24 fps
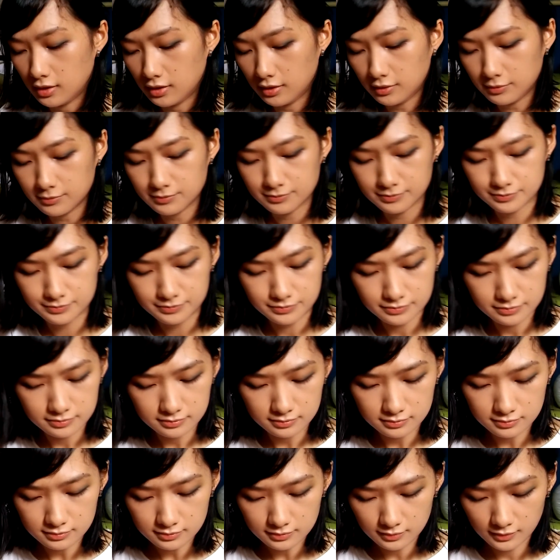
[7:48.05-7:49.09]
Okay.
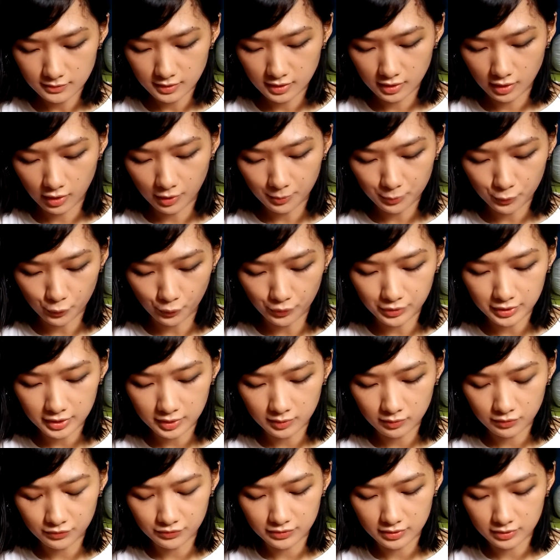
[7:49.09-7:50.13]
Now I'm
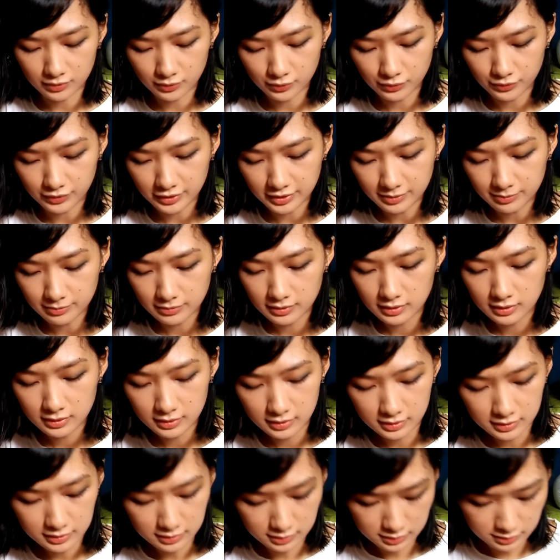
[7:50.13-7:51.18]
going in with the cream.